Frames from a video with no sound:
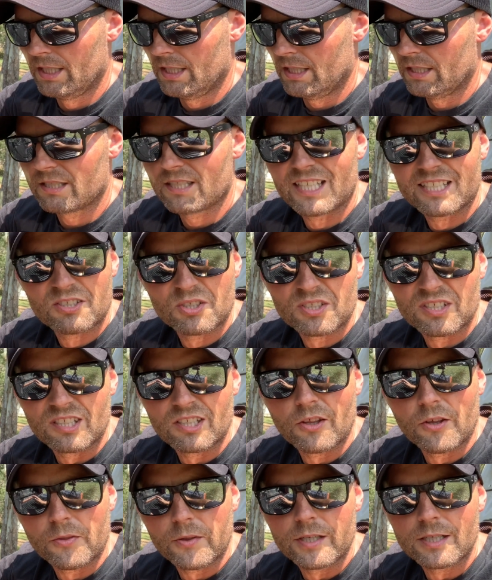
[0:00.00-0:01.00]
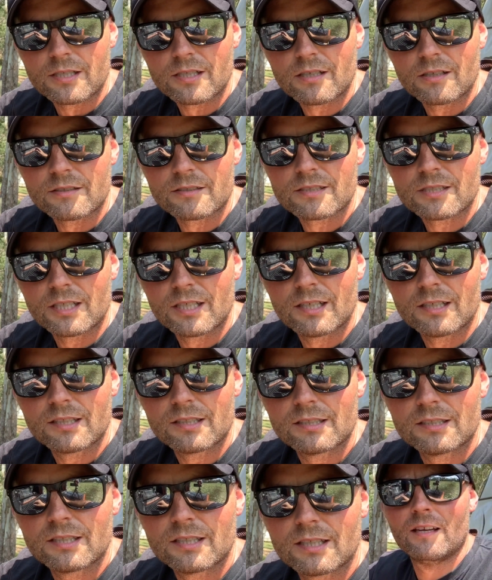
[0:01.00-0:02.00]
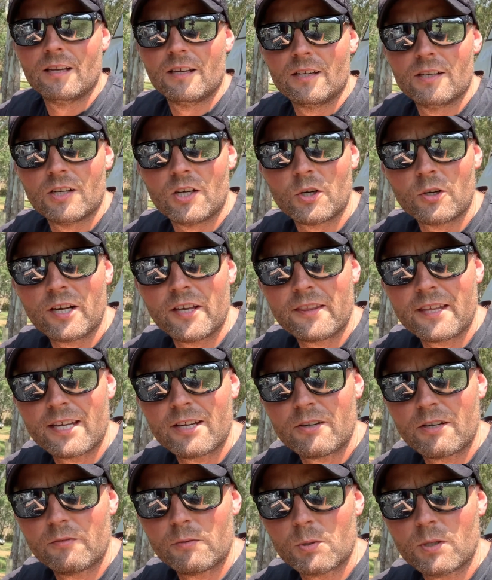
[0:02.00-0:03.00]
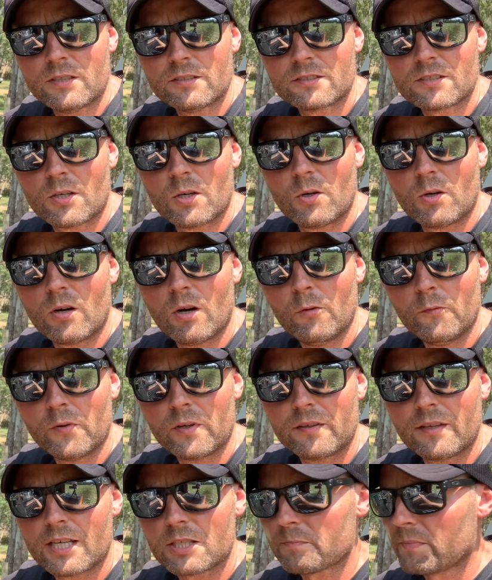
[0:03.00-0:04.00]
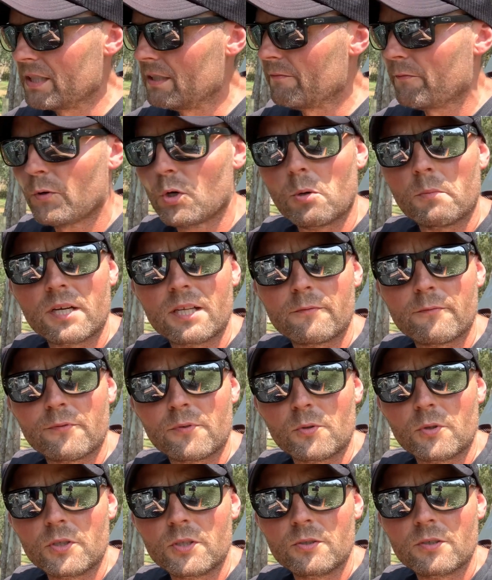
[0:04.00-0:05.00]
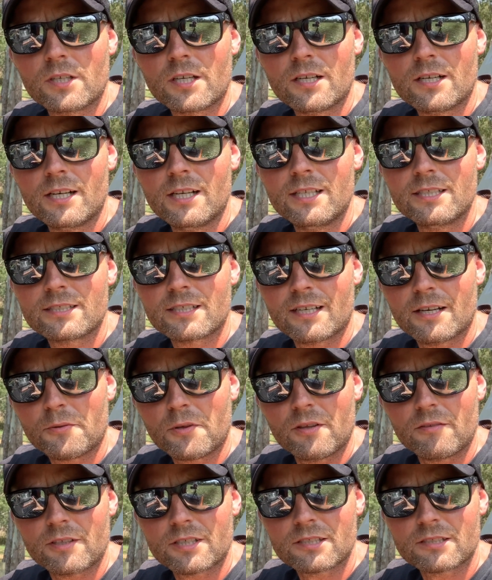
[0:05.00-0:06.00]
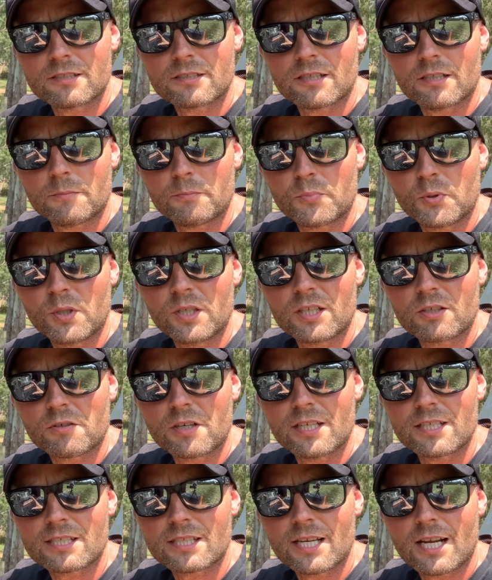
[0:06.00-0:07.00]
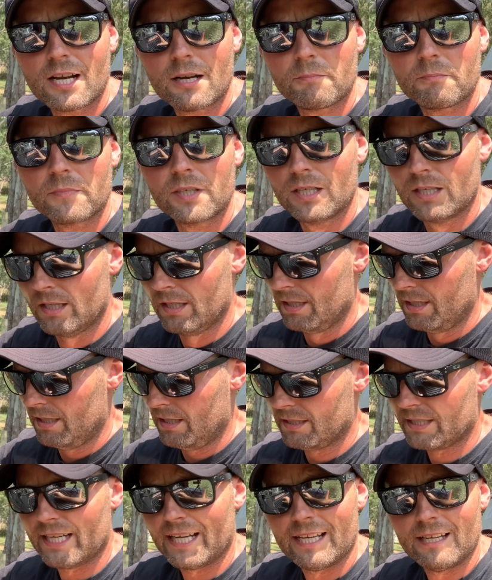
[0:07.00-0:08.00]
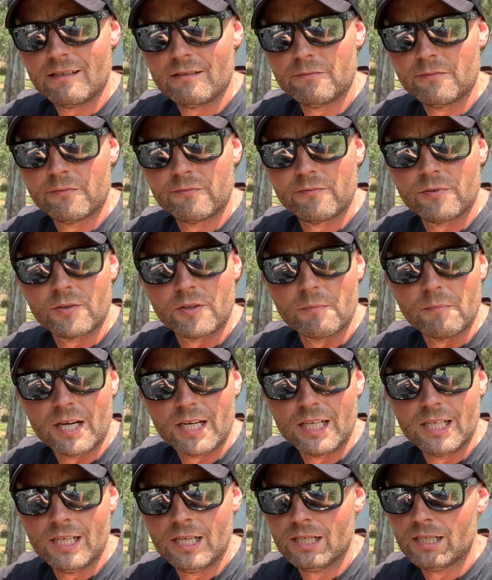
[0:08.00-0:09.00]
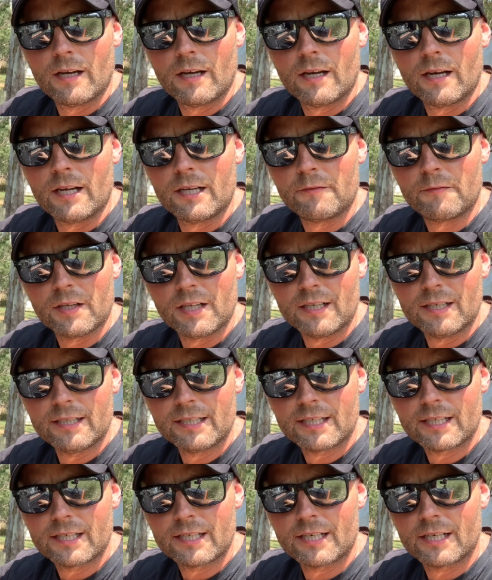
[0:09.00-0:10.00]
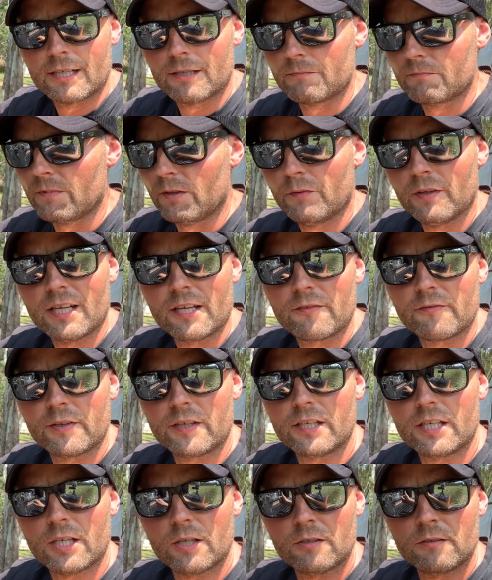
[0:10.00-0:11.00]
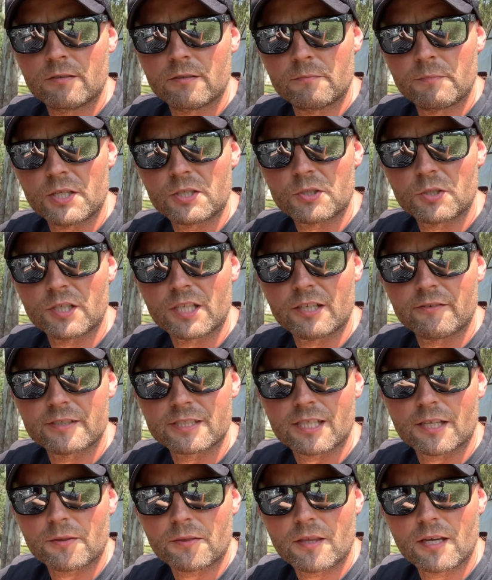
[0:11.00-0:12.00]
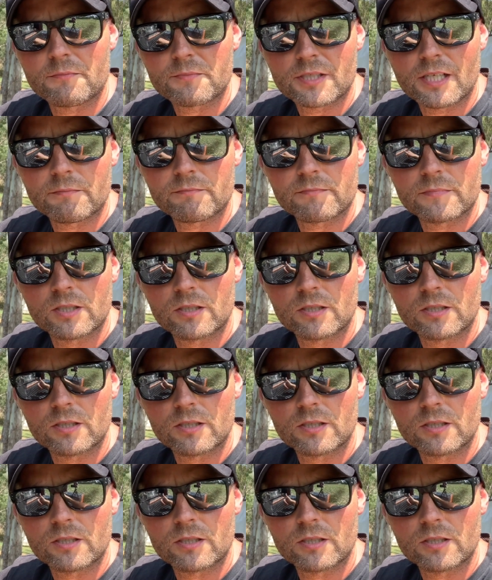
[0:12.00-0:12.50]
So that's just another thing to consider. All right there everyone, so hopefully that's been informative for you guys. I think this is a pretty great setup to have for the money. And if you like the video, make sure you give us a thumbs up.